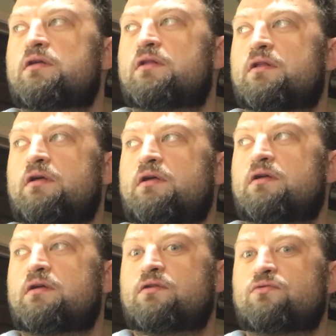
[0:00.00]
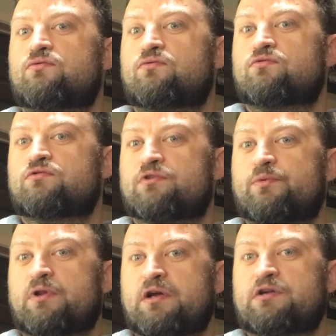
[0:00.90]
the
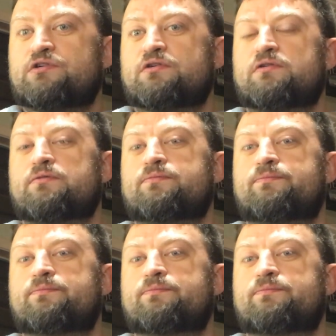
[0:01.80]
tribulation.